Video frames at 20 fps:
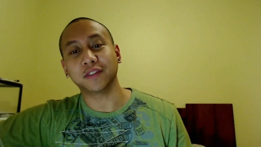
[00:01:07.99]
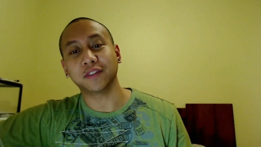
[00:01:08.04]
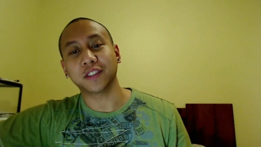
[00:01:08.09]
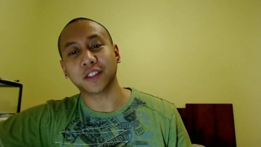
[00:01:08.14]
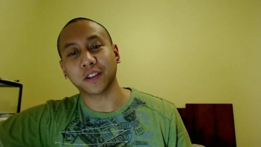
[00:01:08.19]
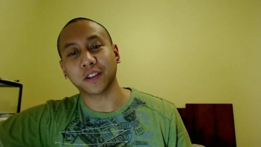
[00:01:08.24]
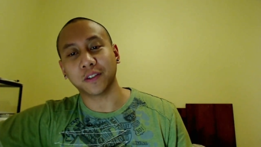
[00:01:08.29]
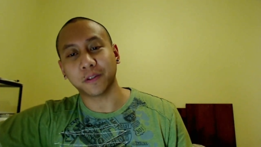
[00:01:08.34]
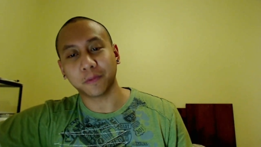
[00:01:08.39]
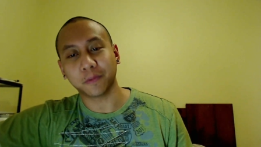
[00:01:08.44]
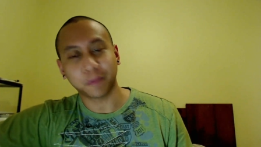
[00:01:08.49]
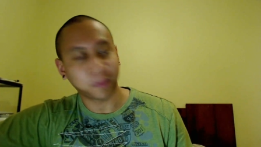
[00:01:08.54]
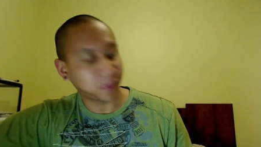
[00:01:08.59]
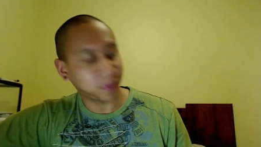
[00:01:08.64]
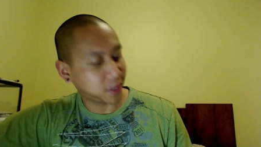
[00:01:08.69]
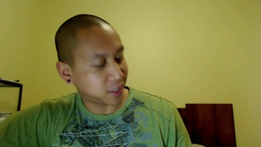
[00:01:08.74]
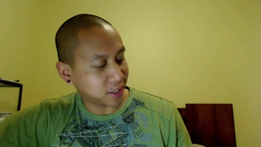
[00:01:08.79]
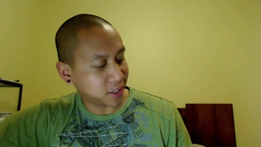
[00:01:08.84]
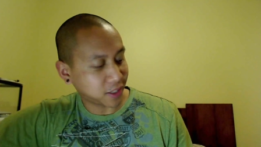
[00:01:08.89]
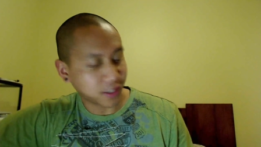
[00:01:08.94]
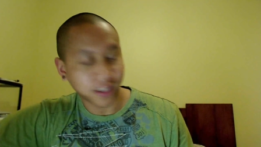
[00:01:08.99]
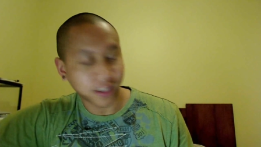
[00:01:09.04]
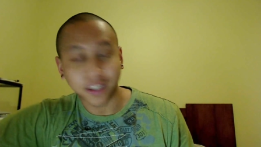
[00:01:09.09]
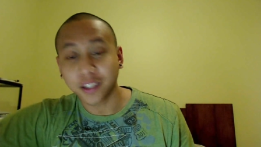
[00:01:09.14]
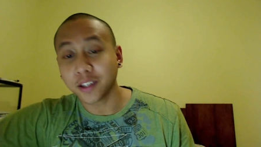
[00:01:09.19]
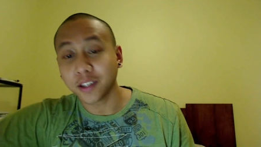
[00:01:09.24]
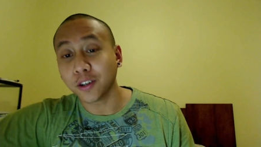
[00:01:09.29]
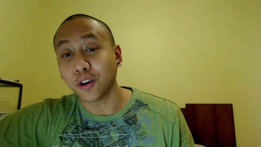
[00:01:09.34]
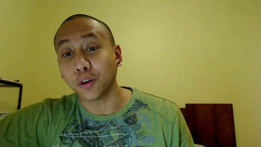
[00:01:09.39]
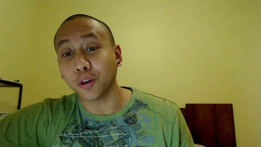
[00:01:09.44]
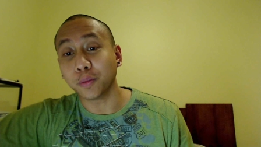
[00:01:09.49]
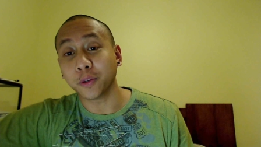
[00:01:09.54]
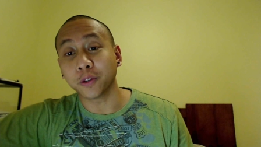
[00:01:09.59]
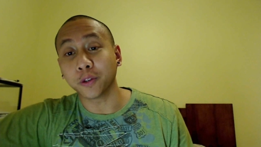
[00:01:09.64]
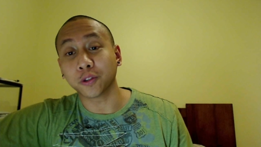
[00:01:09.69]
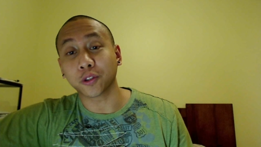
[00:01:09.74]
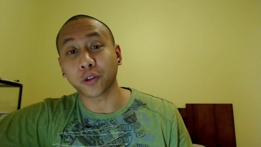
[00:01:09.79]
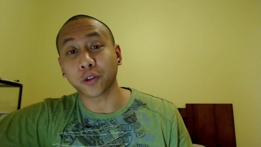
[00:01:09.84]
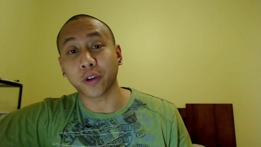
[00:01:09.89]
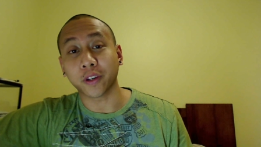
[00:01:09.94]
So, hope you
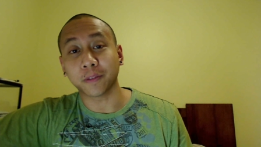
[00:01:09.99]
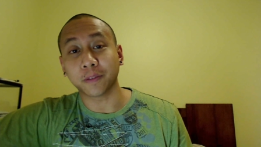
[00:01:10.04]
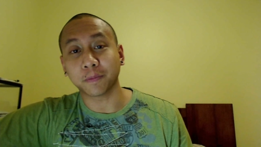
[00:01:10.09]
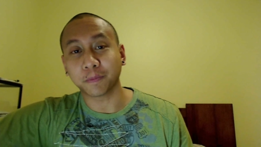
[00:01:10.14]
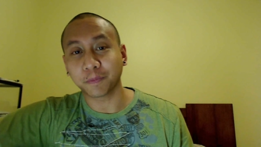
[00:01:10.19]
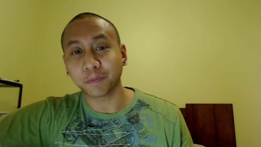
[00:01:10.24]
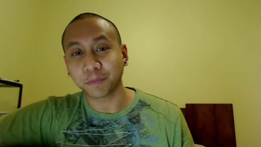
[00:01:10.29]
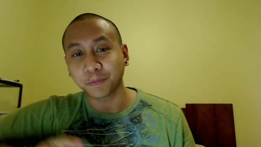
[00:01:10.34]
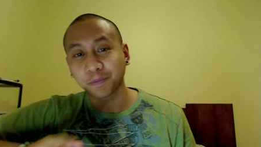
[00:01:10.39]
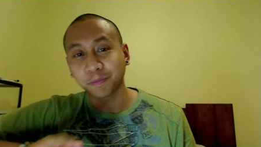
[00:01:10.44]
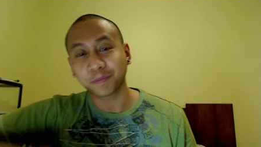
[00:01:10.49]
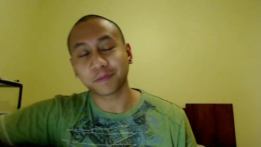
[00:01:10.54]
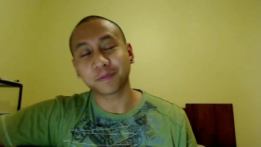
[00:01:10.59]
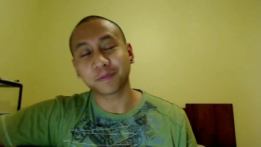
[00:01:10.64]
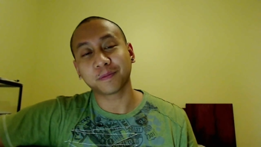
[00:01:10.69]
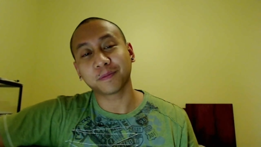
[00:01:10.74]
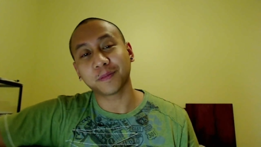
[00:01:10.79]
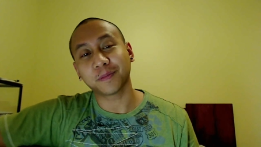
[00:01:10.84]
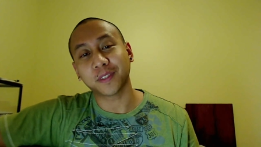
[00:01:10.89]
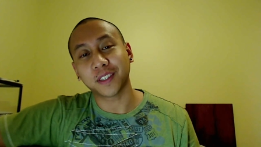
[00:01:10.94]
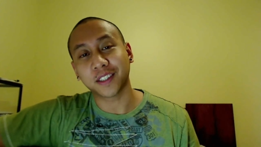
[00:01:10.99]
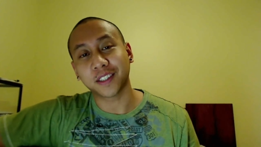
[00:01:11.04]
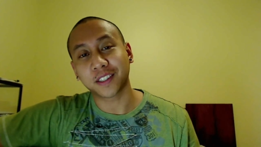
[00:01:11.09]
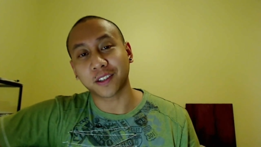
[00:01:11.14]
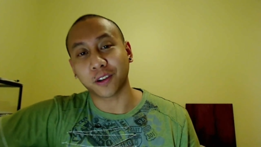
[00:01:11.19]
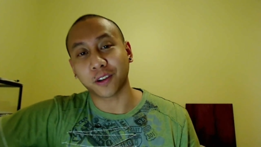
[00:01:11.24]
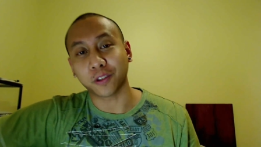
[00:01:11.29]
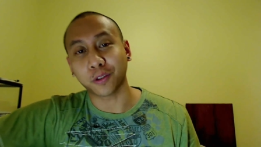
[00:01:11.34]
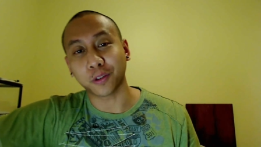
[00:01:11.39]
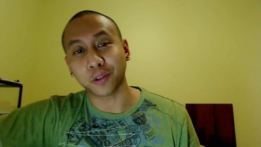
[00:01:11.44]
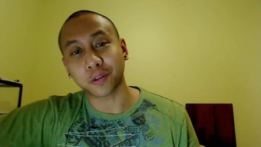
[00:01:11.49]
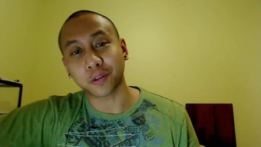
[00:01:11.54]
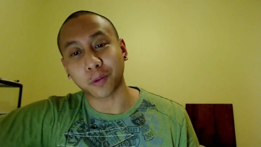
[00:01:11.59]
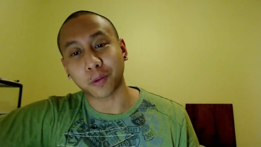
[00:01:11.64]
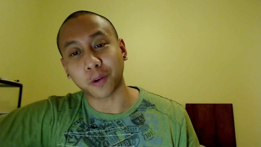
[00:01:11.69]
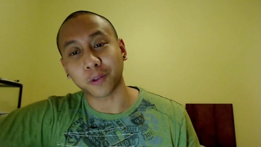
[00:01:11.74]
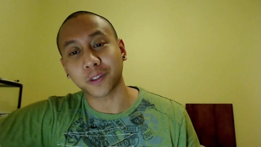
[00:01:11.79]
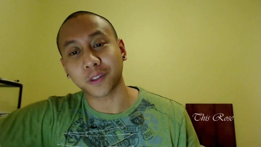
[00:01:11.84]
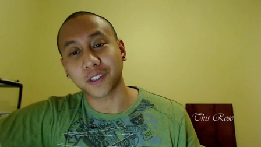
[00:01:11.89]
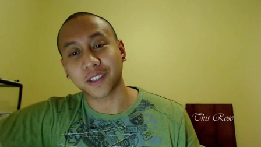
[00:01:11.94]
enjoy it. It's called This
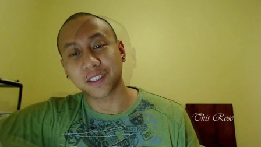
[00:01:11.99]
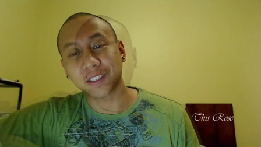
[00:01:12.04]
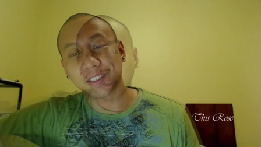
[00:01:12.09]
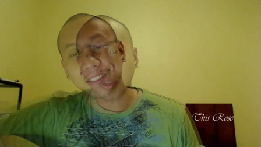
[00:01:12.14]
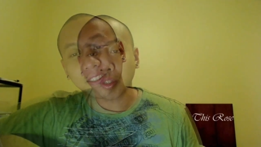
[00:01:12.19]
Rose.